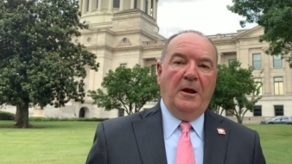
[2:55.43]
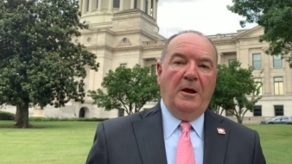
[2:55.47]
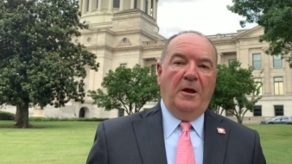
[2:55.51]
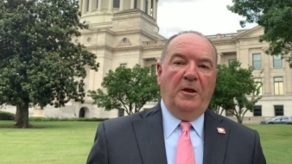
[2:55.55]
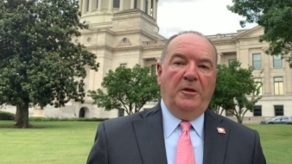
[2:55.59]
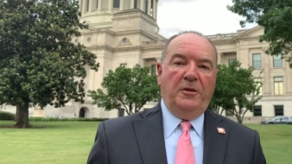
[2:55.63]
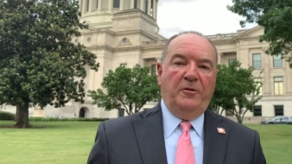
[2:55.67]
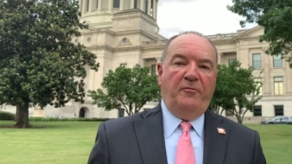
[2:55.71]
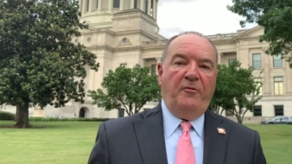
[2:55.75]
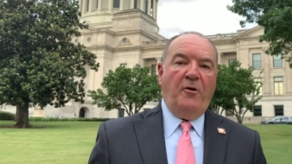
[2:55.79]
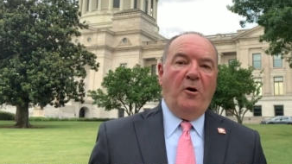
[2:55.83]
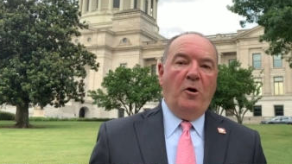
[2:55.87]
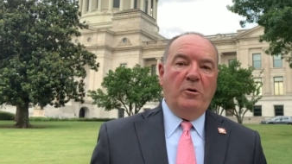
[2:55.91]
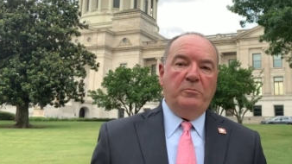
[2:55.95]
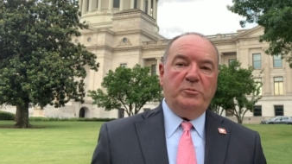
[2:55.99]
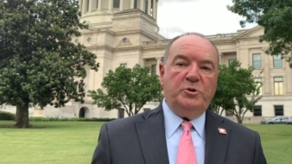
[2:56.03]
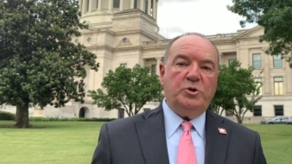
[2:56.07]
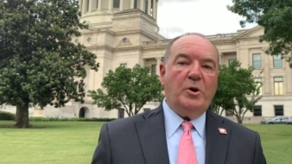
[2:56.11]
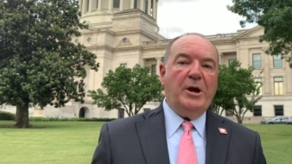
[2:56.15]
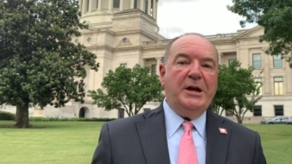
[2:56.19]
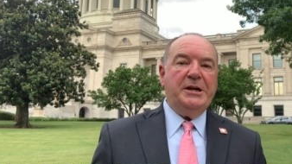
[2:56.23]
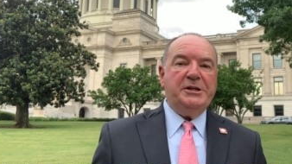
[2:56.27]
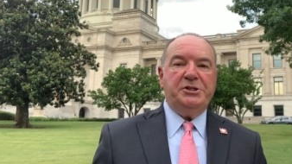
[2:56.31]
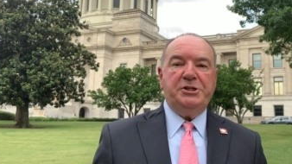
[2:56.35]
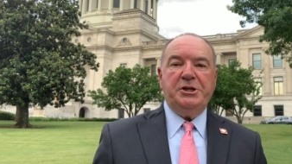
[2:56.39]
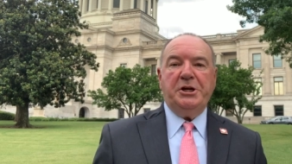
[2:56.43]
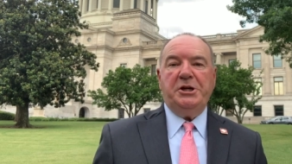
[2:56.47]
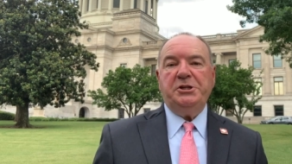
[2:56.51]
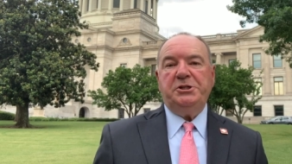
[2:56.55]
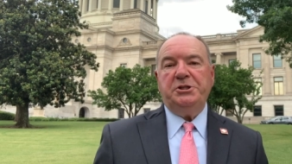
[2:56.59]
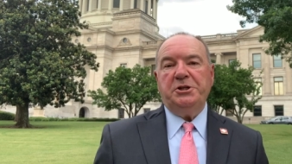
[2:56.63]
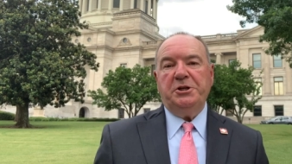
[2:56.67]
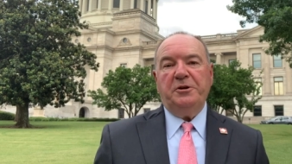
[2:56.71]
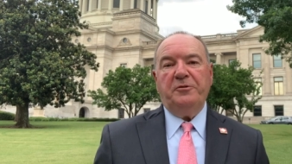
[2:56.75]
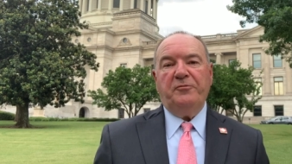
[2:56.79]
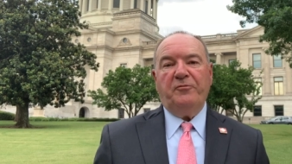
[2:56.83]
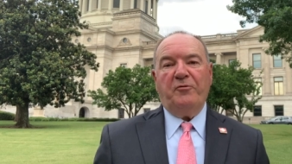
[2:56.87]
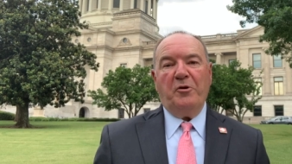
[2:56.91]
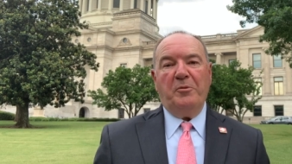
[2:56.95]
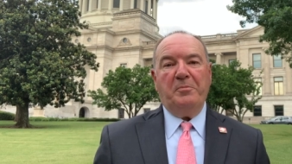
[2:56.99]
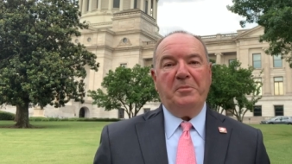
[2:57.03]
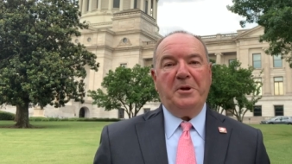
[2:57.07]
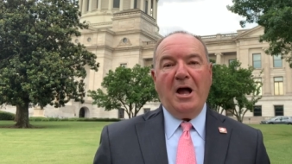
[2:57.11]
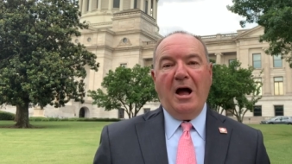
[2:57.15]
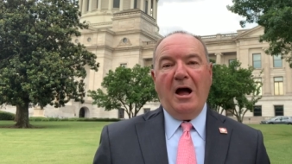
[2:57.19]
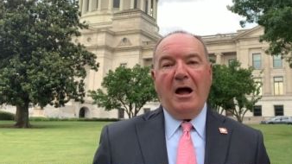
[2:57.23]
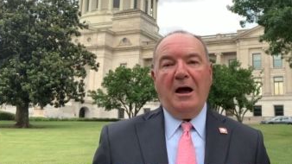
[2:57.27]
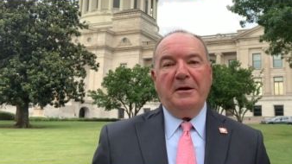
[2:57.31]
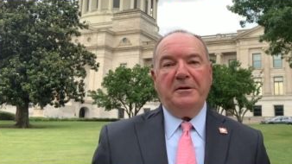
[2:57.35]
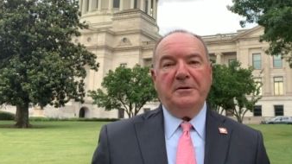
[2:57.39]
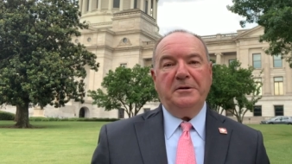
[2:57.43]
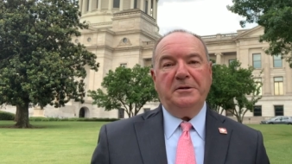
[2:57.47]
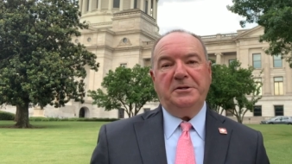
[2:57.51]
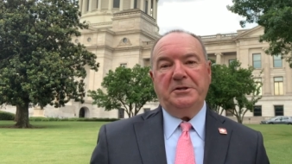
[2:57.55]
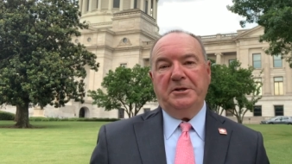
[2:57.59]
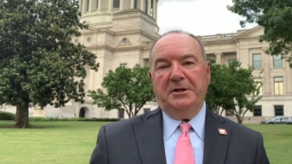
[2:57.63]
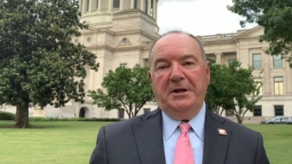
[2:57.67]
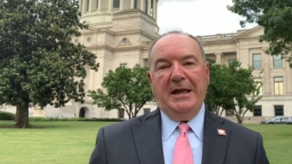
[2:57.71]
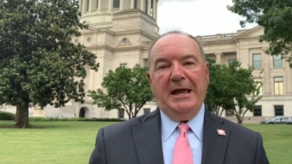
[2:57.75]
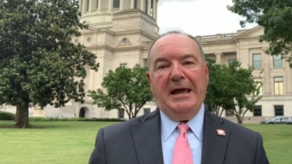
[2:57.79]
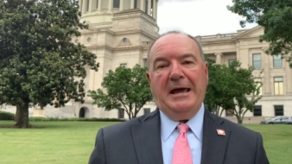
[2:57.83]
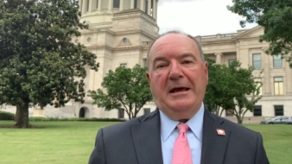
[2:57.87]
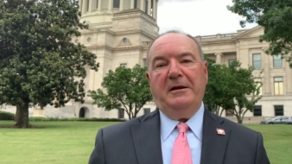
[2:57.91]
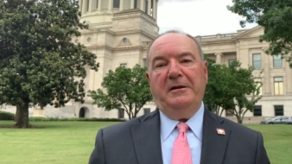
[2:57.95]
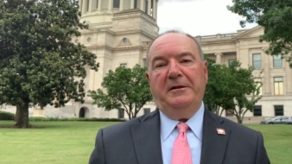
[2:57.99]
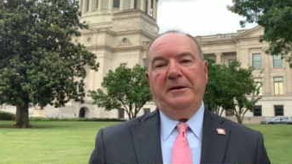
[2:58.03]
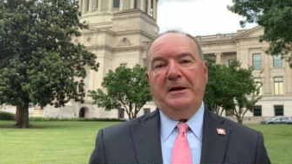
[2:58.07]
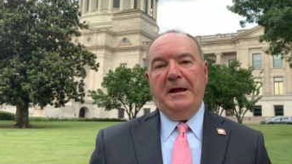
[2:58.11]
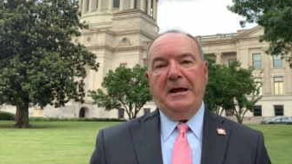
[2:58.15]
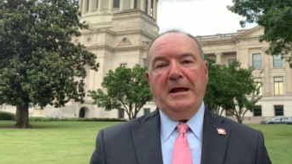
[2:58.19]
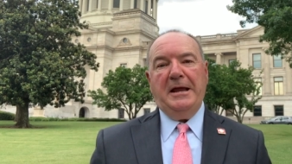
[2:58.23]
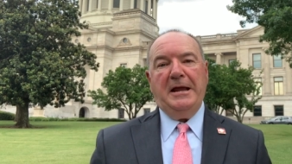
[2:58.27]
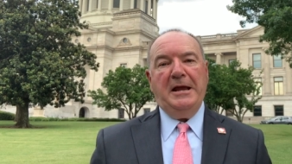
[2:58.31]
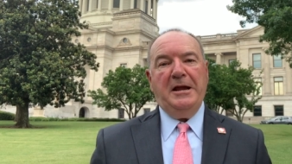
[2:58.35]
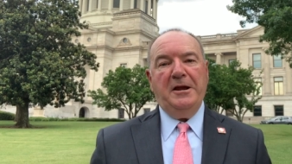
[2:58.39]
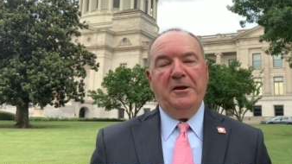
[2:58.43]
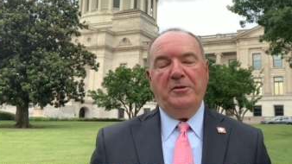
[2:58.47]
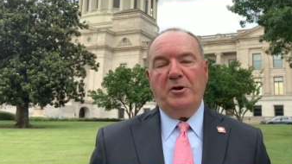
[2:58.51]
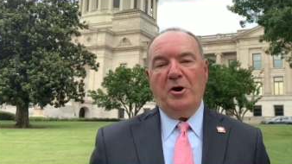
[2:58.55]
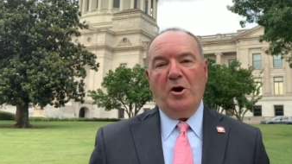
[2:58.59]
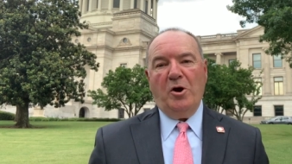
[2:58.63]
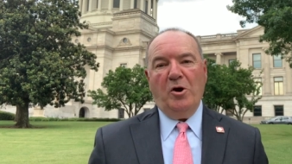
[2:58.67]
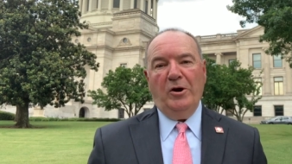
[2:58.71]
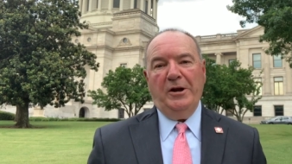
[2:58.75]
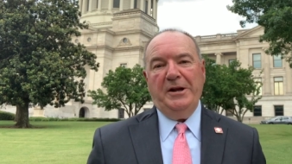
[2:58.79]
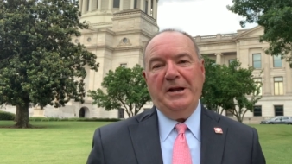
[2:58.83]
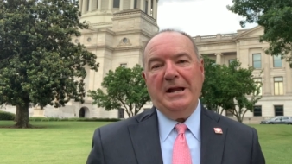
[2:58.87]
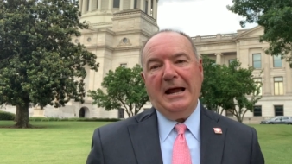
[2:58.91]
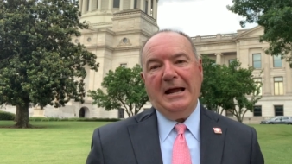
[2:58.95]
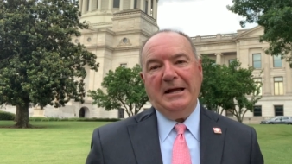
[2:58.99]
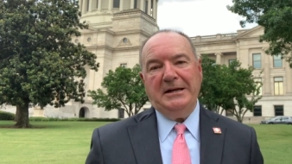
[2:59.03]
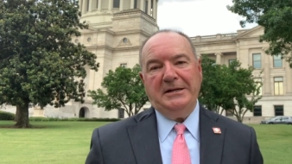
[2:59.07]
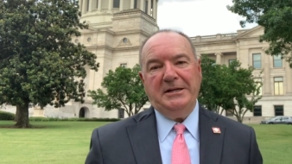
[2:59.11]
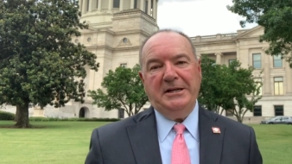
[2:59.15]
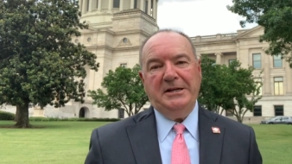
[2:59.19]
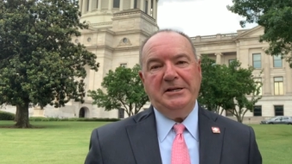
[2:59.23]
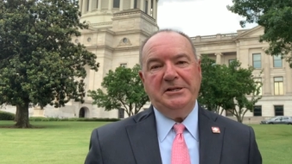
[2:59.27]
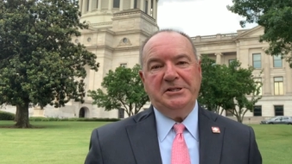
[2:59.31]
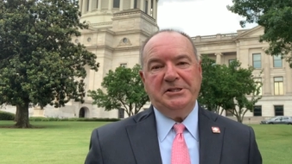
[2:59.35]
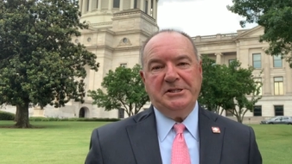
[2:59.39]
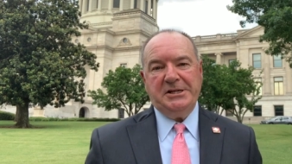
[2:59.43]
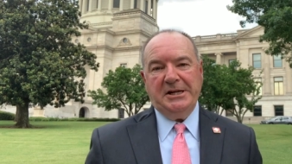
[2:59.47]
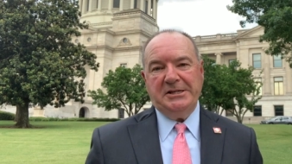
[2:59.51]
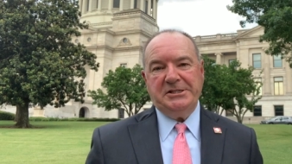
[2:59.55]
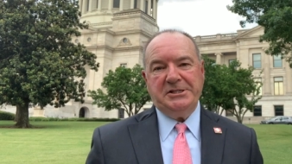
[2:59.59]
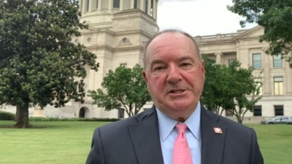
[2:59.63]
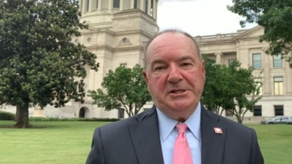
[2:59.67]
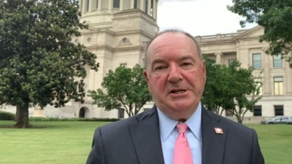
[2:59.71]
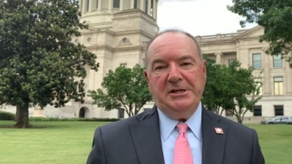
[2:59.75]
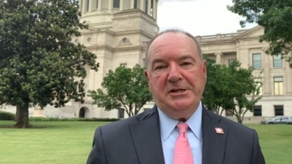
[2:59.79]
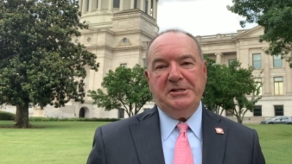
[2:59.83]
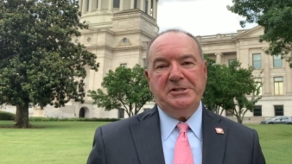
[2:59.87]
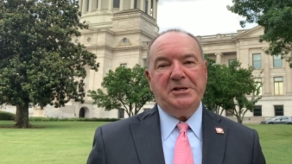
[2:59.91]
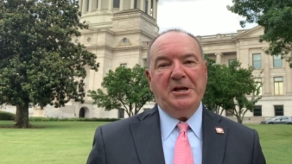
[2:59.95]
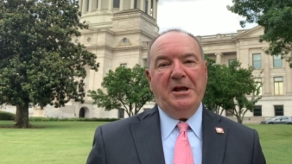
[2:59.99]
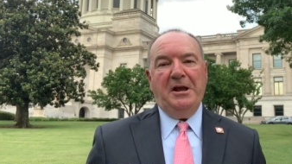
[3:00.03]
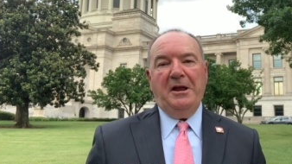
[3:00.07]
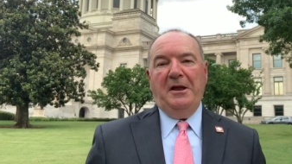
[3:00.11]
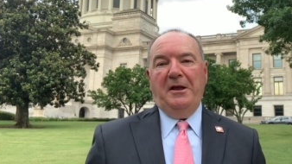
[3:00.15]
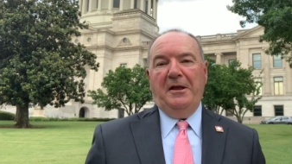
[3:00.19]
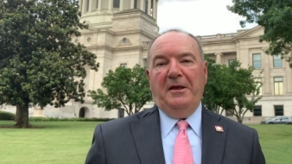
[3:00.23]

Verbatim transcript: The farm transitioned from cotton to cattle and hay in the early 1960s.